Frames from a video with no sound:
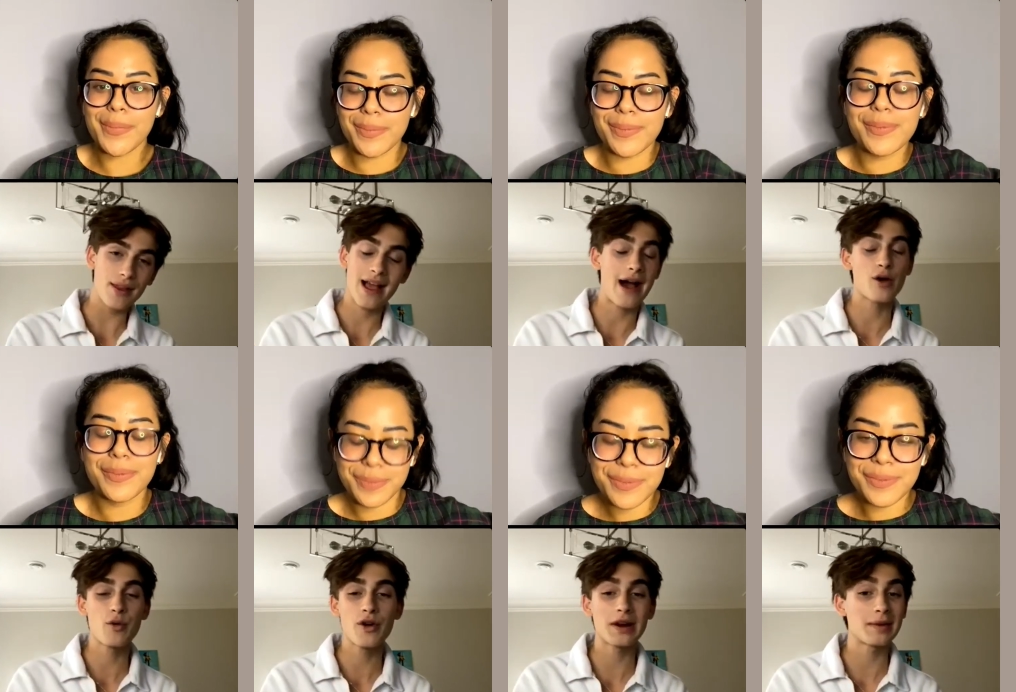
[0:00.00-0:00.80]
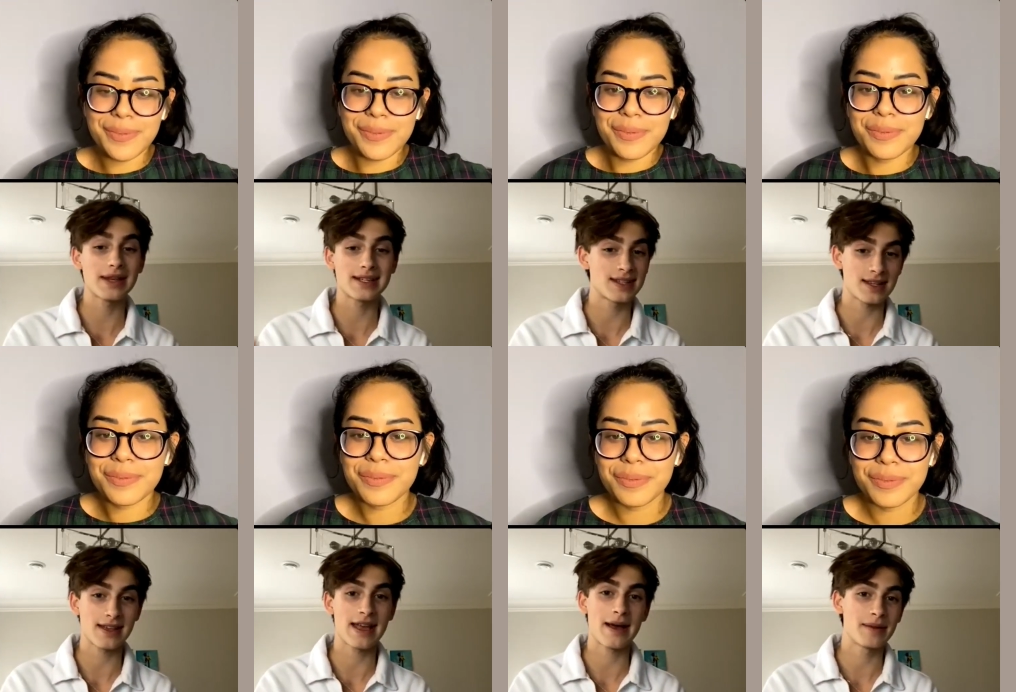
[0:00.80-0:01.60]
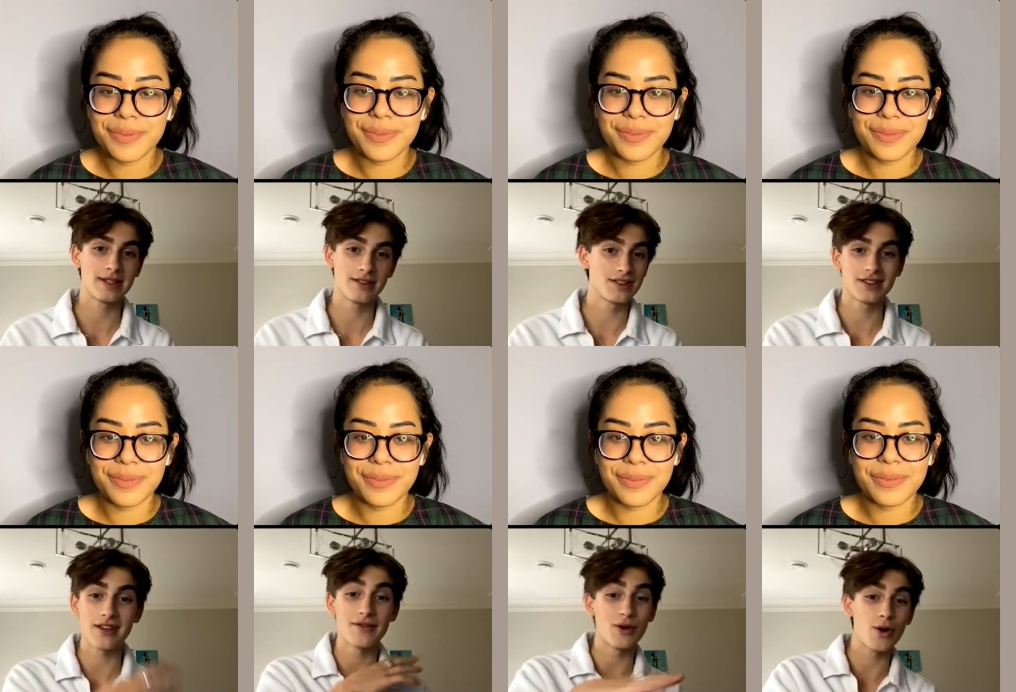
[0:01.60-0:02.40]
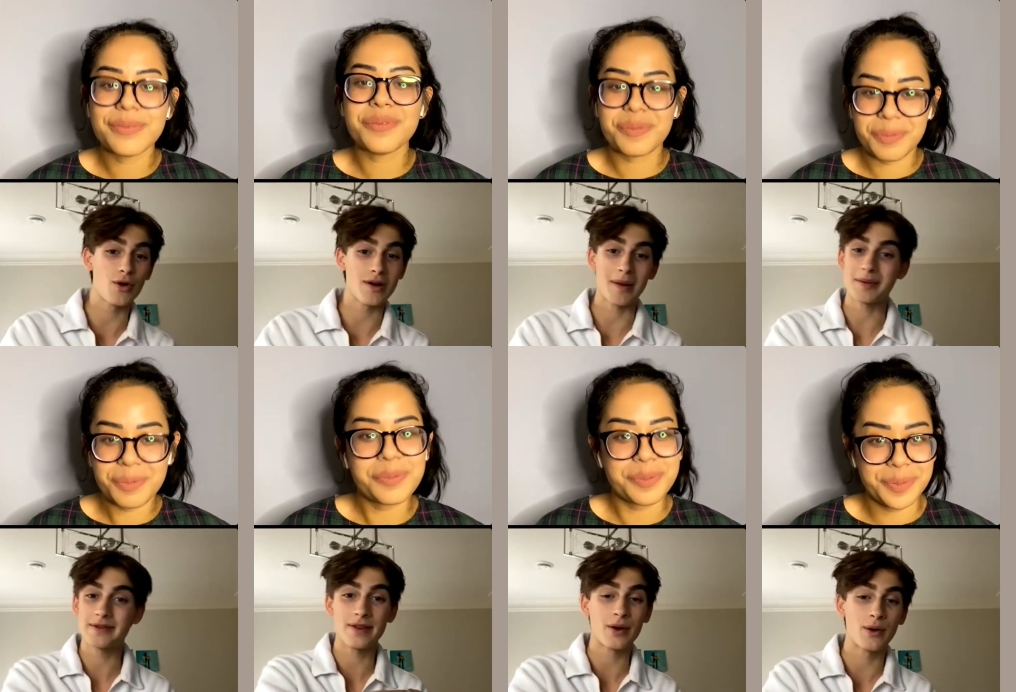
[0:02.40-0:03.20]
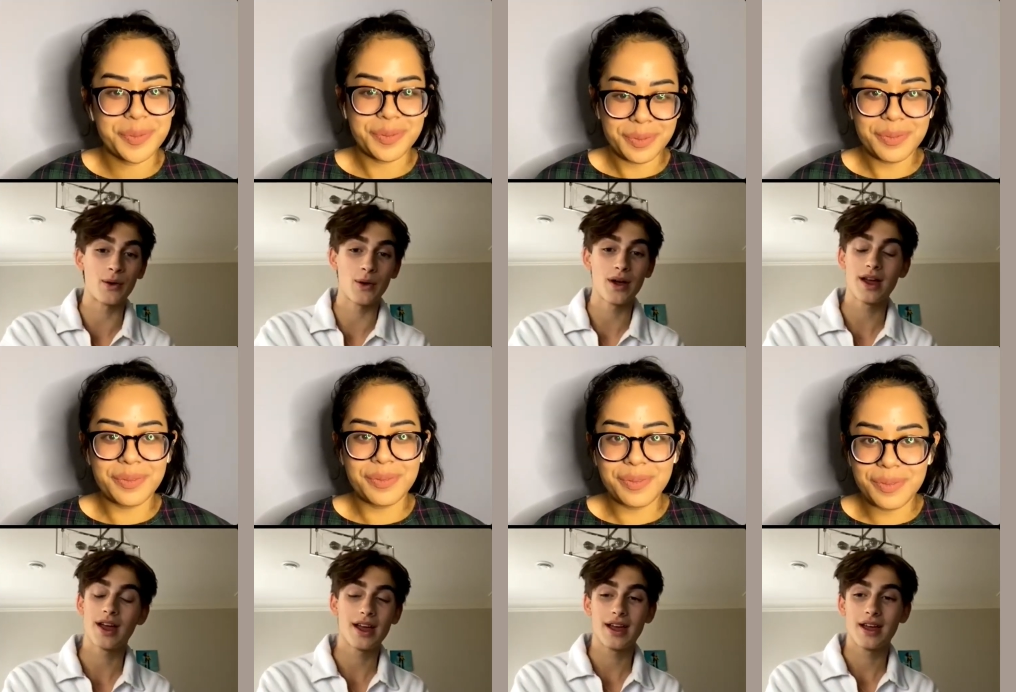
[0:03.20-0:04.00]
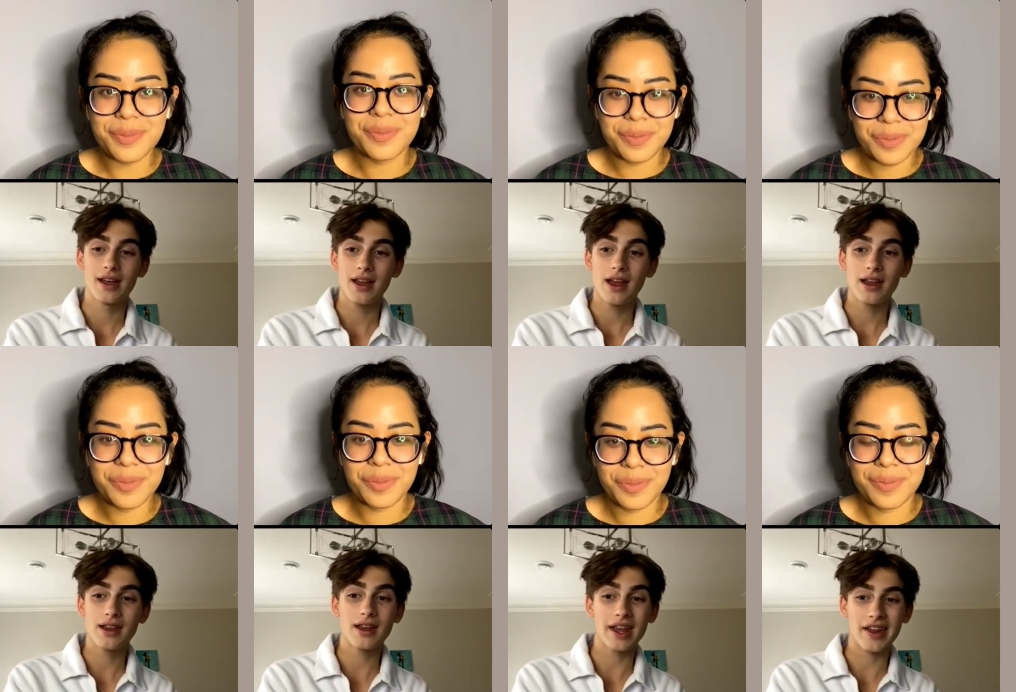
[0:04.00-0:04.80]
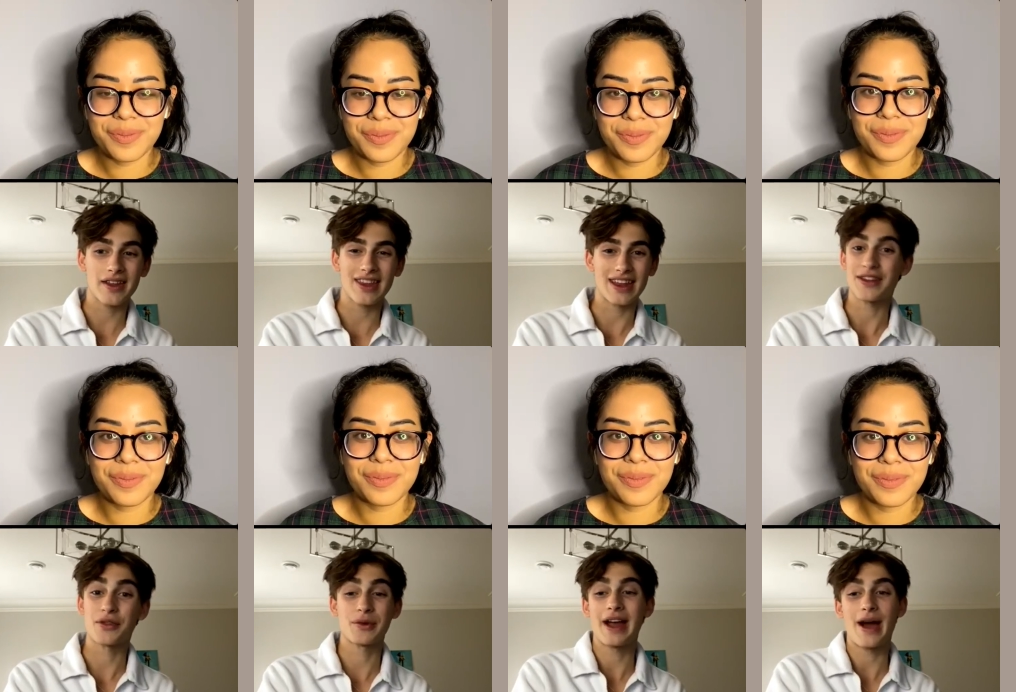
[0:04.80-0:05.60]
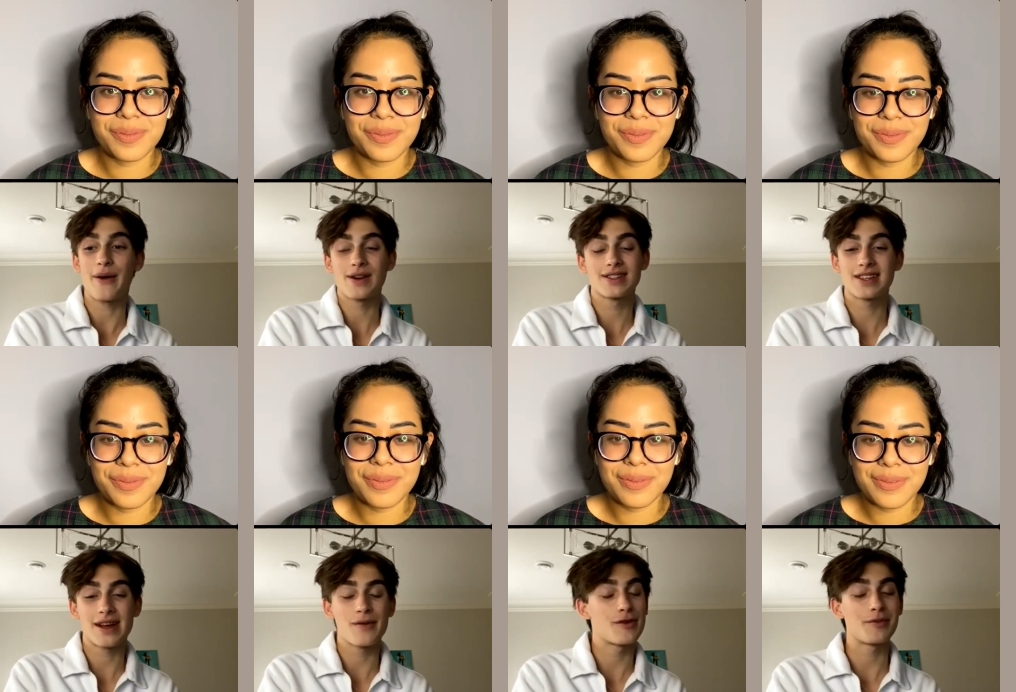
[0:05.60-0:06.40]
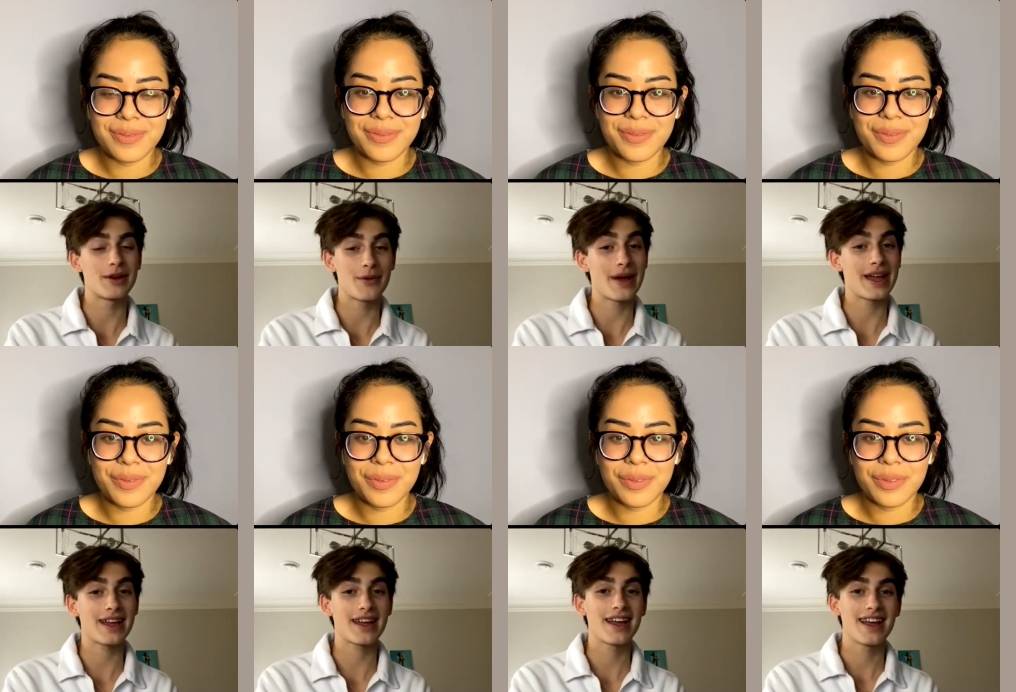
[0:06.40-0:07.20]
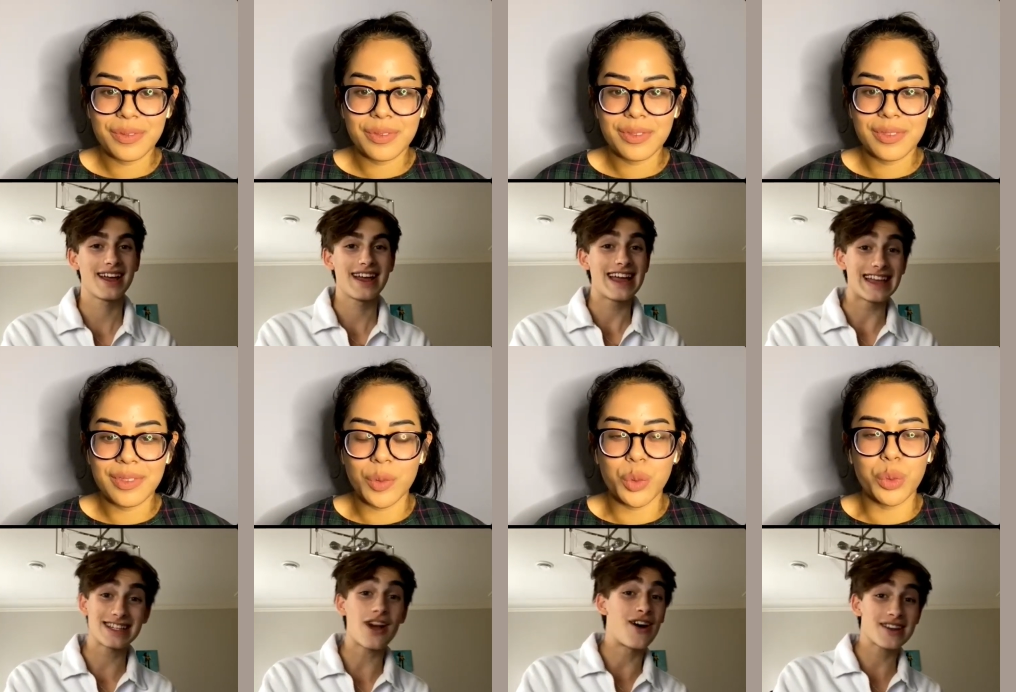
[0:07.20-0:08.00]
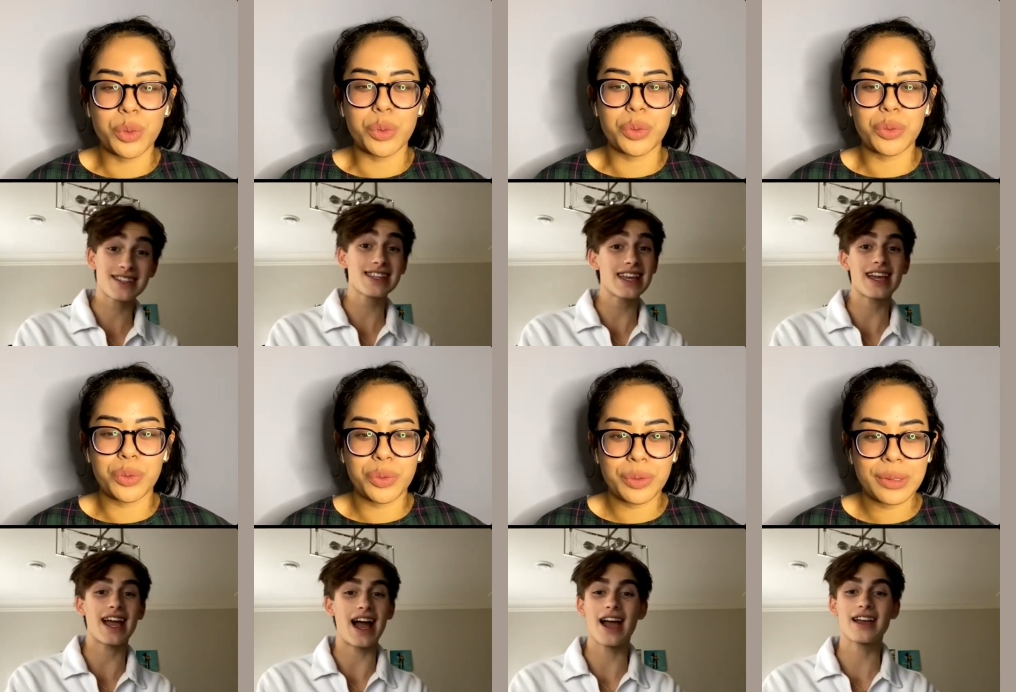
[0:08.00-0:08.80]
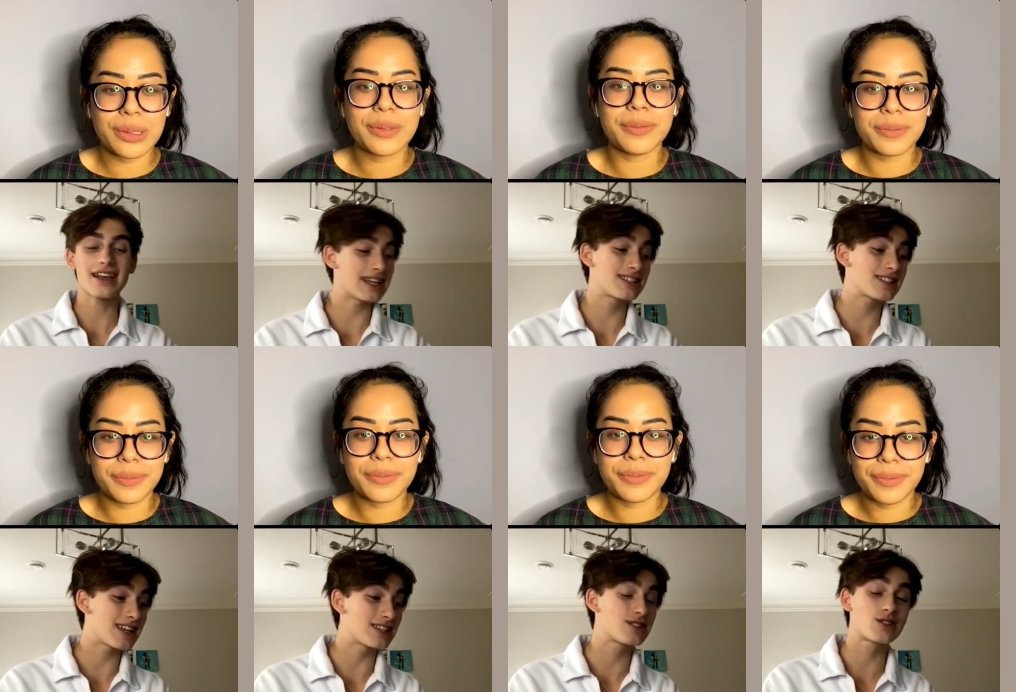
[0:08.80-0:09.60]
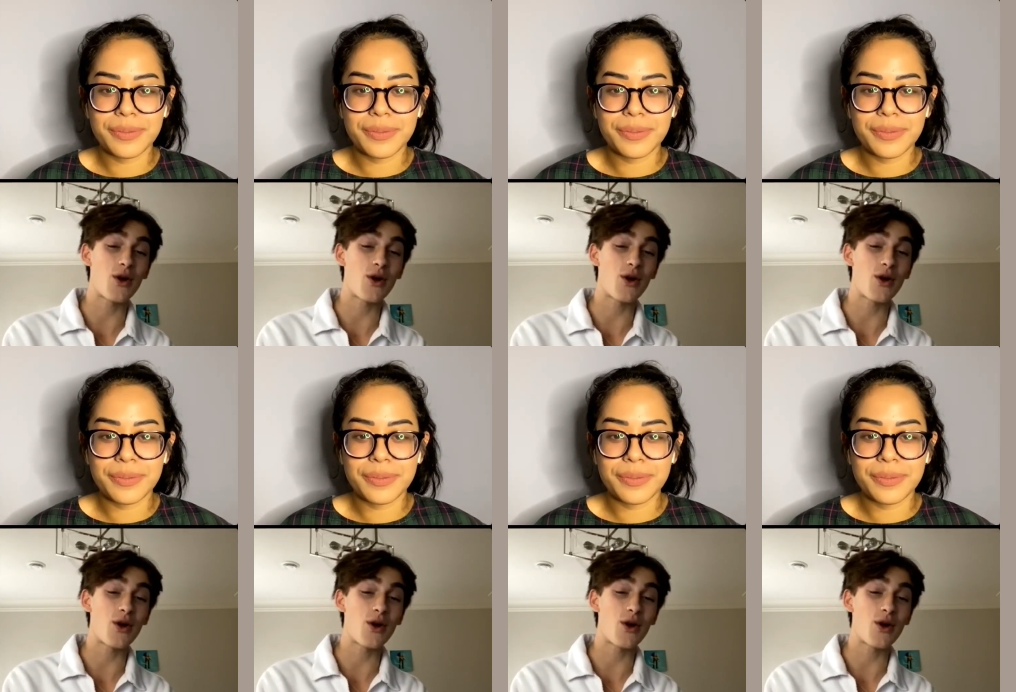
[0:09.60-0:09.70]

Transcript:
Speaker 1: I would have woken up at, like, 6 a.m. and just done vocal warm-ups for the whole, like, like three hours that I would have been awake. It's honestly, like, it's it's so